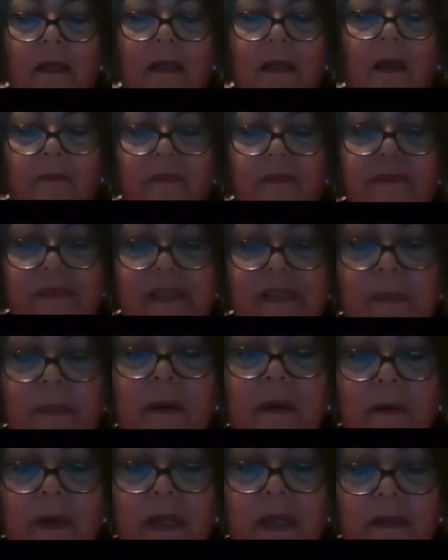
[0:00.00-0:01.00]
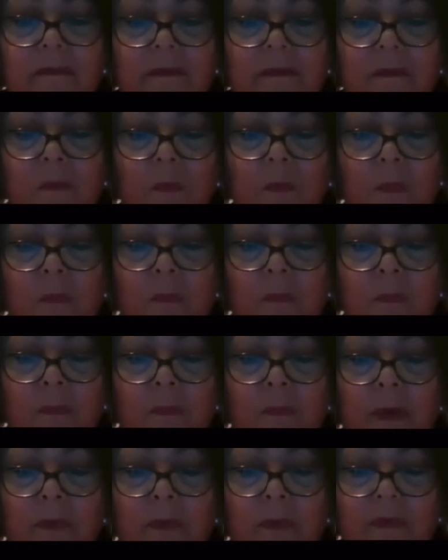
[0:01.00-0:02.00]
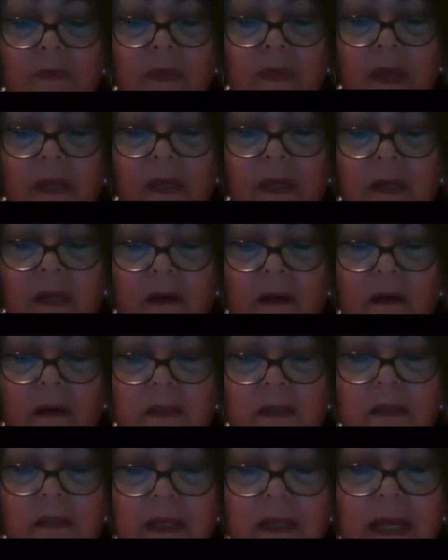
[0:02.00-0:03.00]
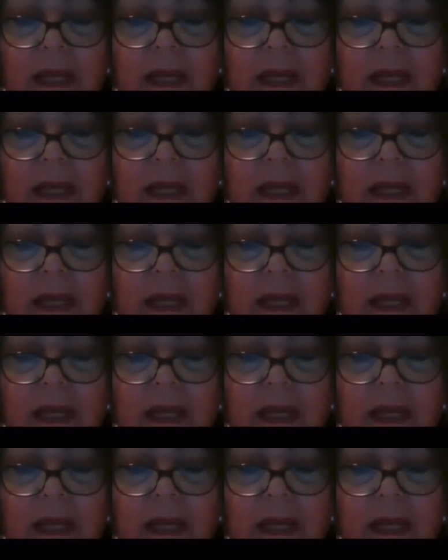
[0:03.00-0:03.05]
of spirit, both incarnate and